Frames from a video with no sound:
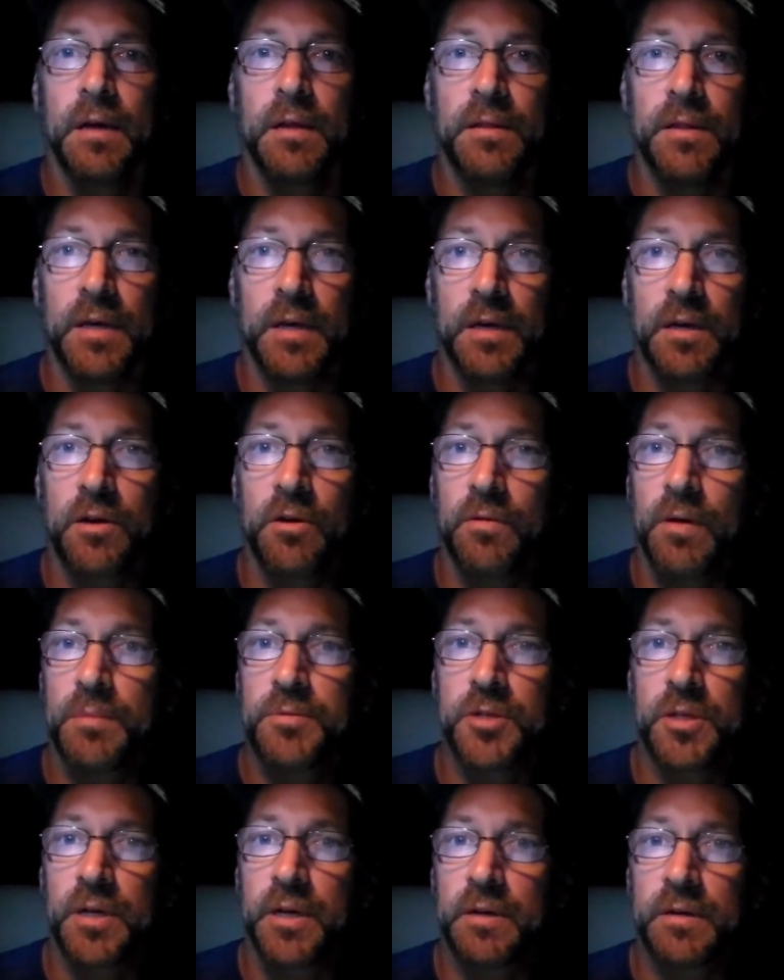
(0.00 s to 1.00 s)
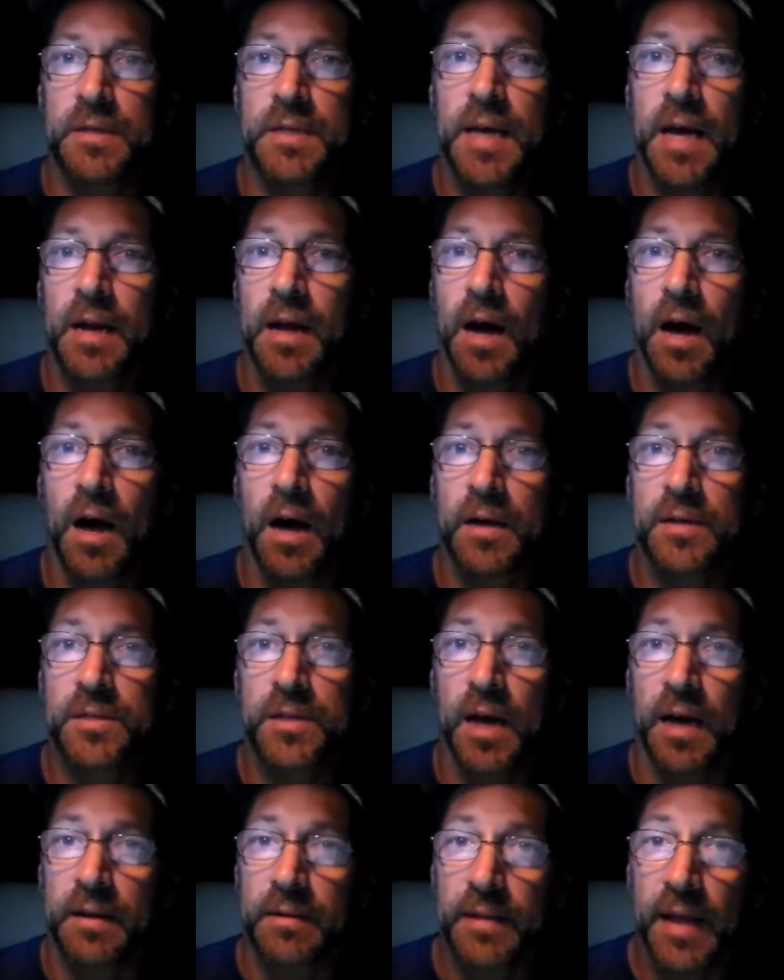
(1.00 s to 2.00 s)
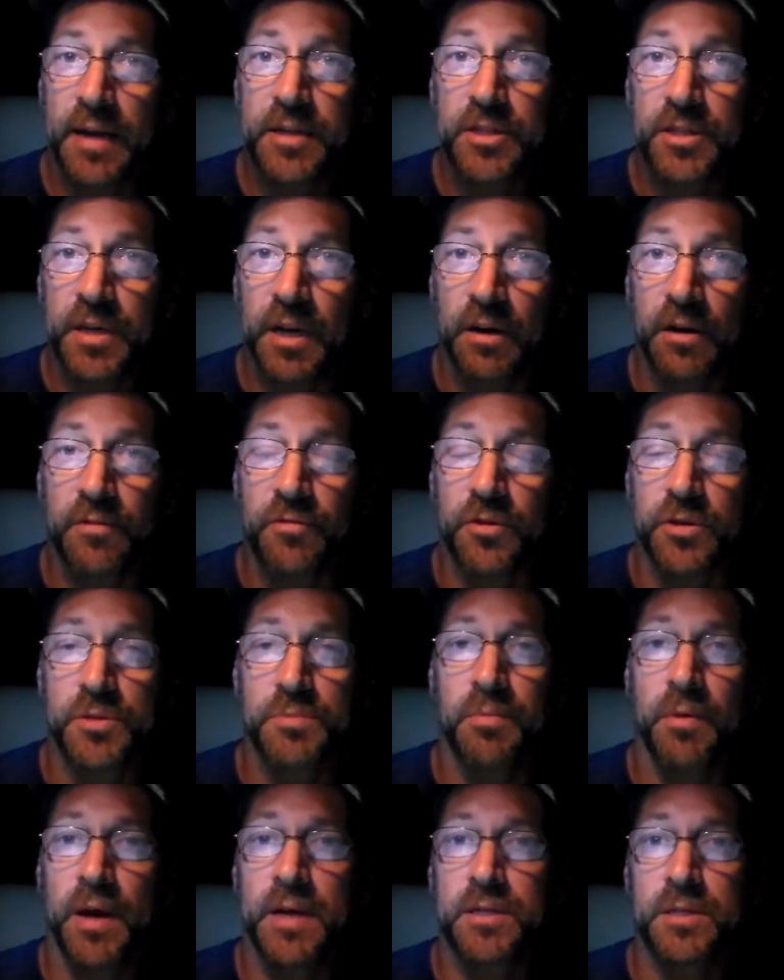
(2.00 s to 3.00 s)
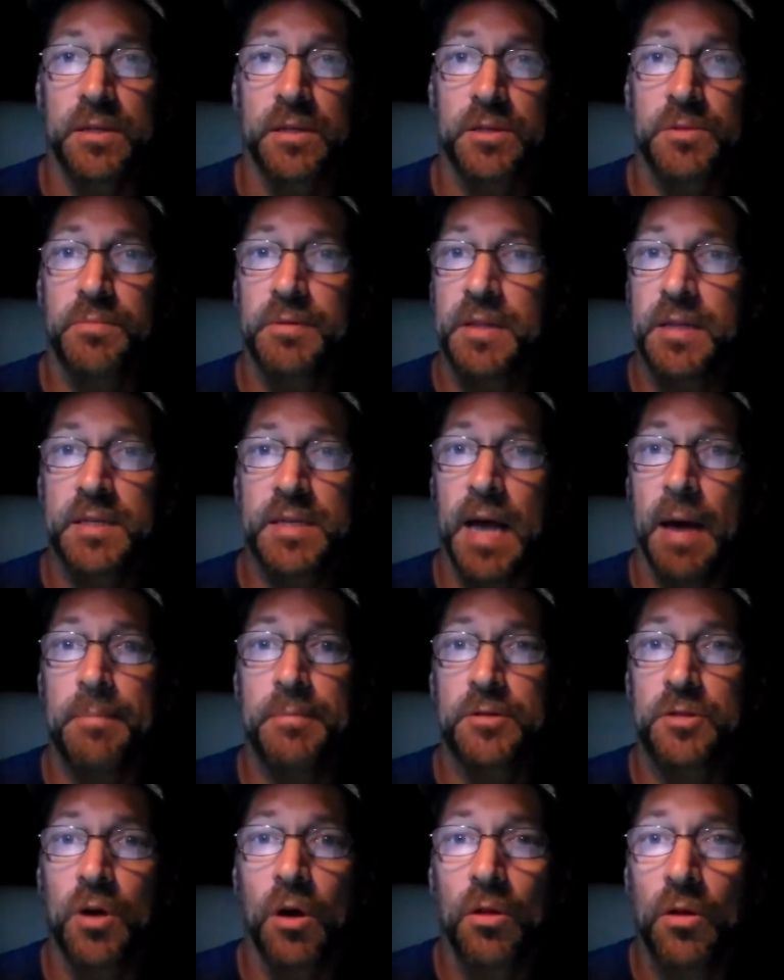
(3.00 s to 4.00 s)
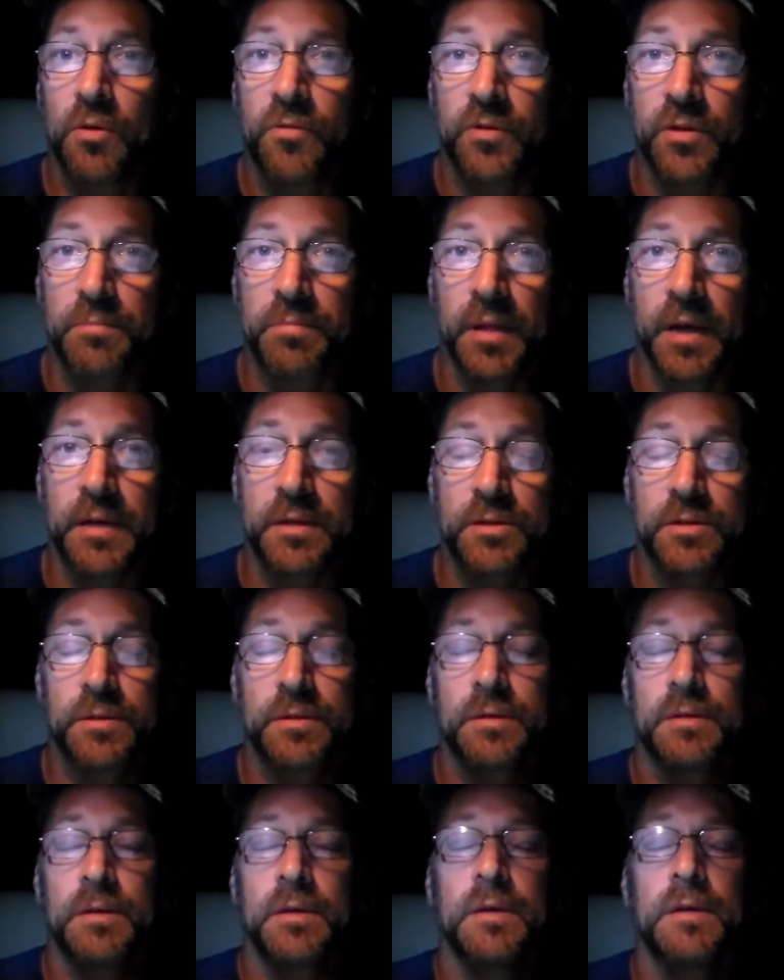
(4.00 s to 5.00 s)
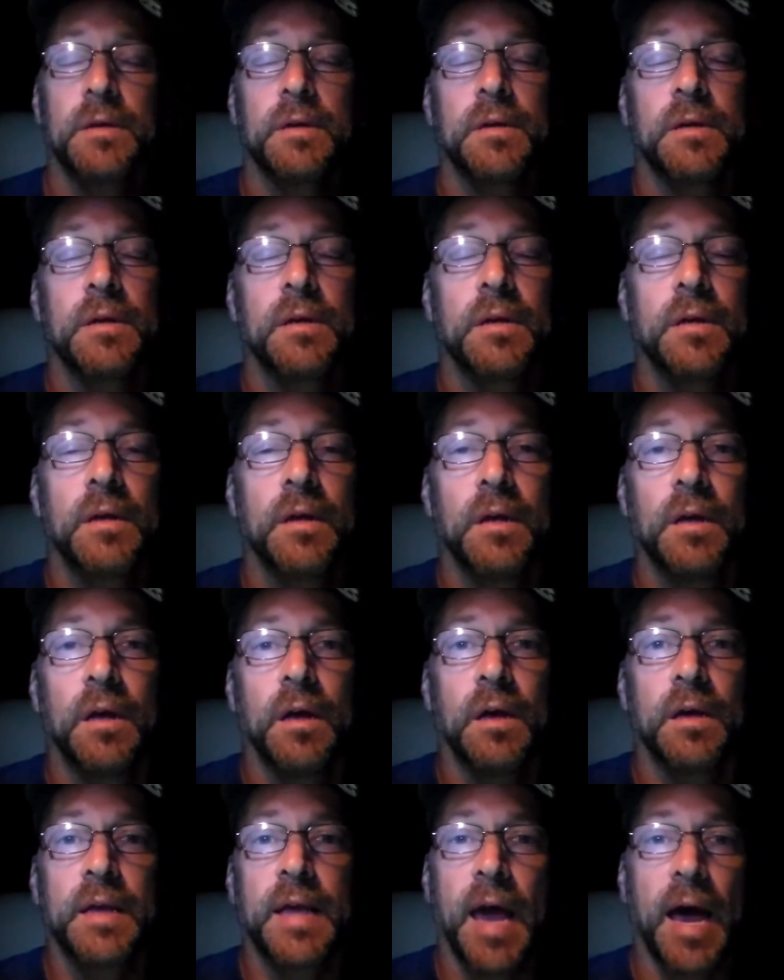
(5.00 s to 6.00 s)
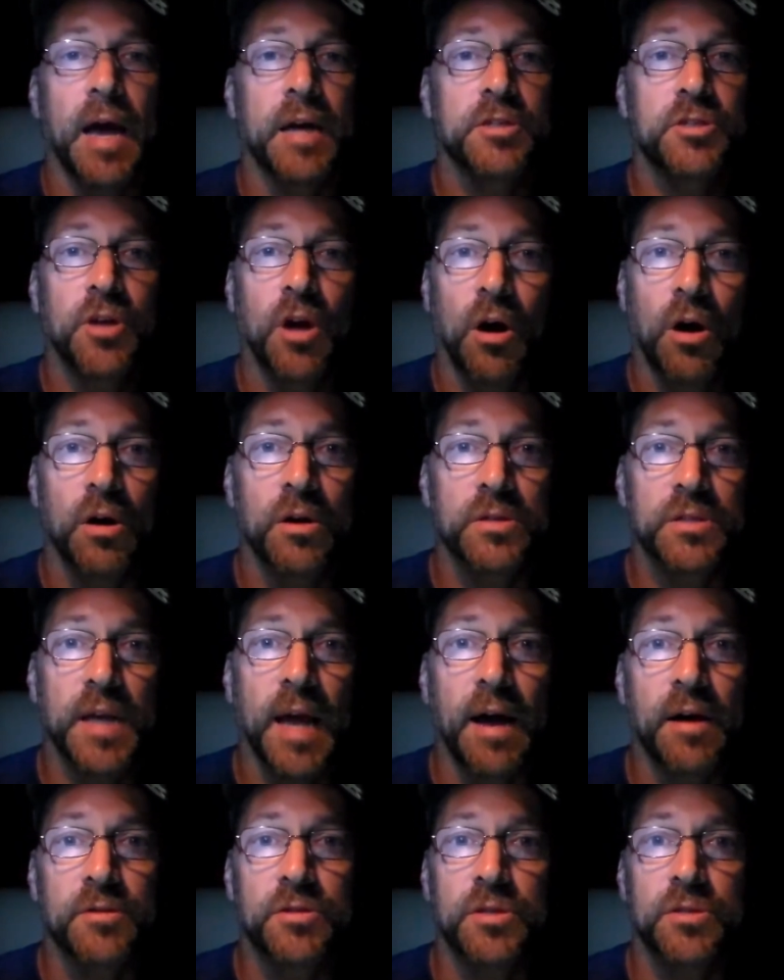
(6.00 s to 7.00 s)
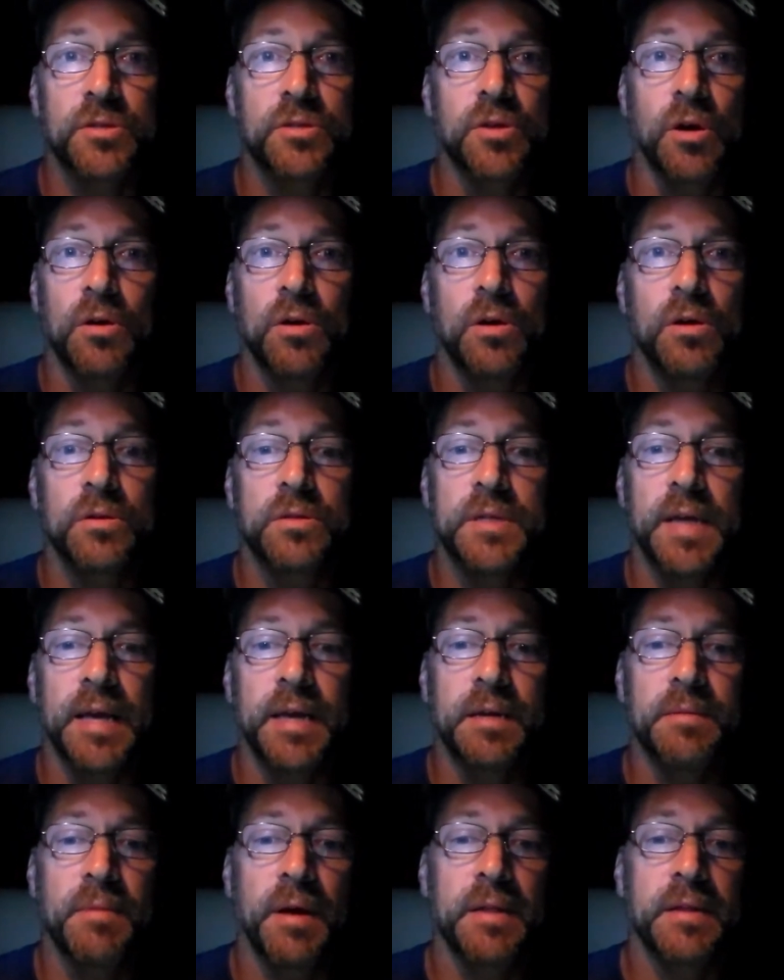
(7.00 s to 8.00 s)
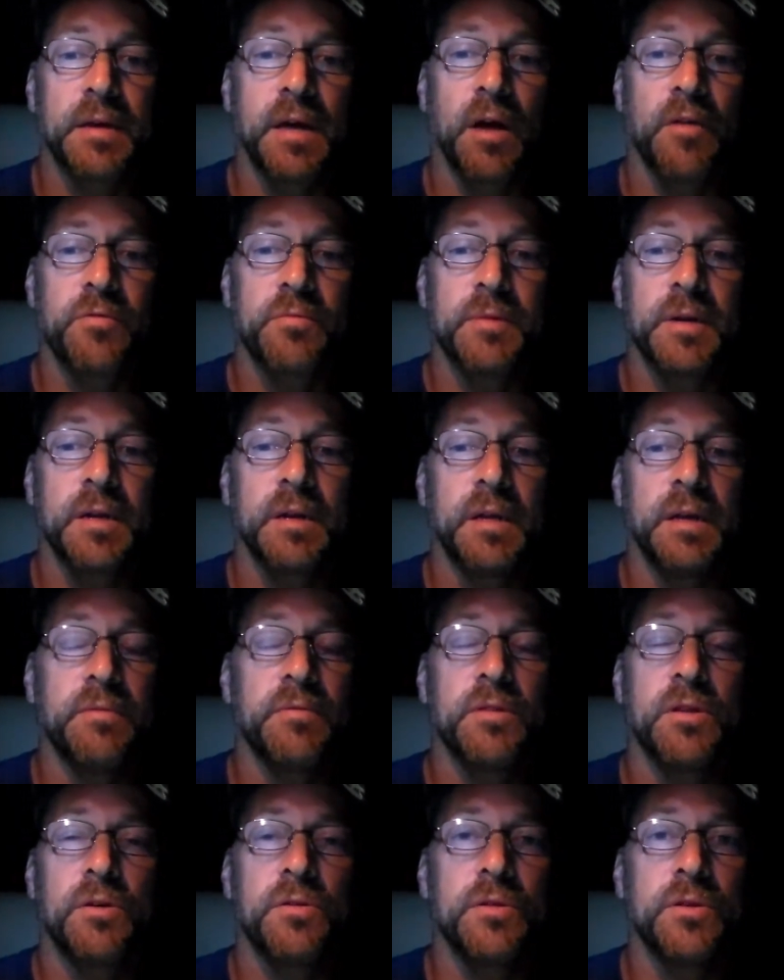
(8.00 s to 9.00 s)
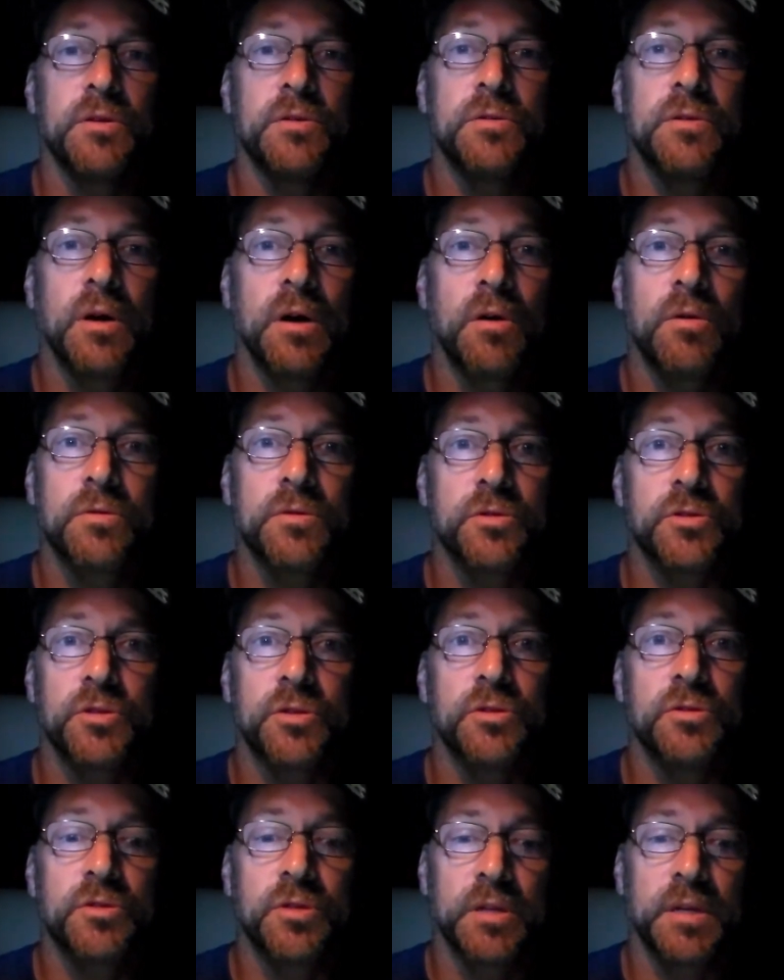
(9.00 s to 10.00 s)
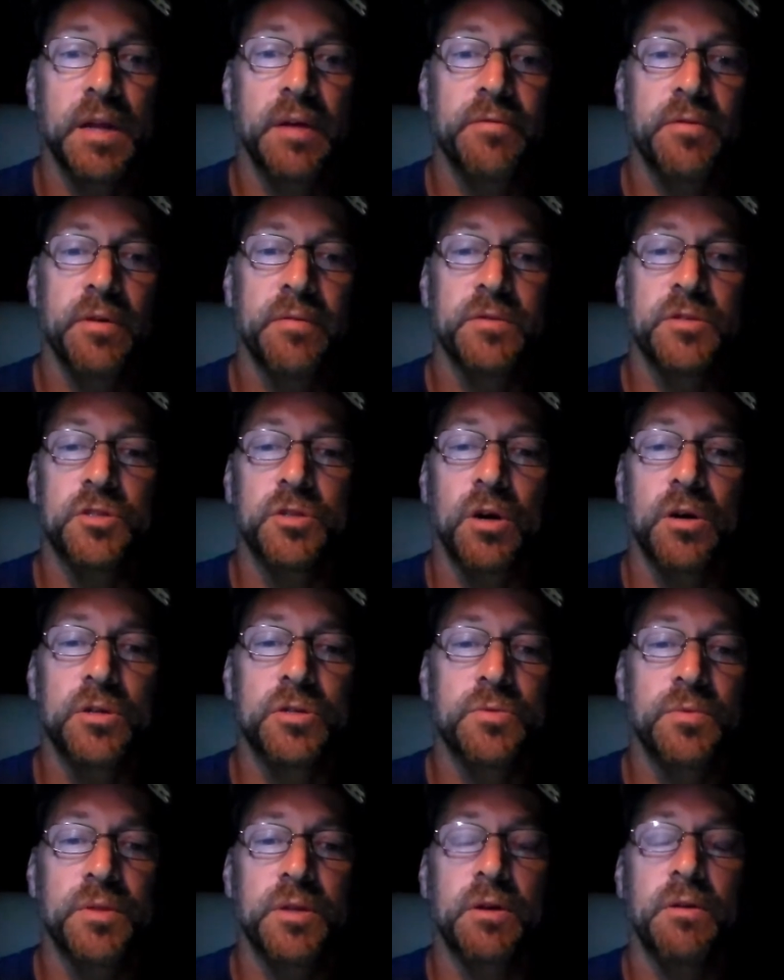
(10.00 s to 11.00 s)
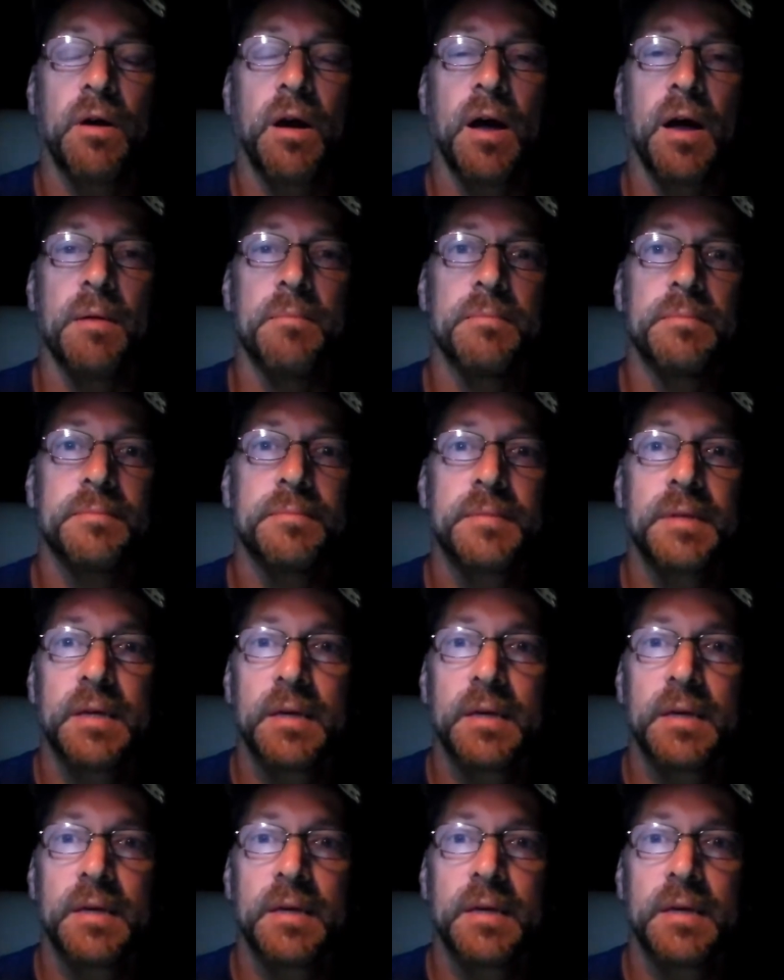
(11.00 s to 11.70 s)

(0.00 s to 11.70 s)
The corruption here in Tennessee is kind of legendary for its brazenness, but this happens all over the place. Cash, cars, houses, all taken by the government, even though the owners are usually never even charged with a crime.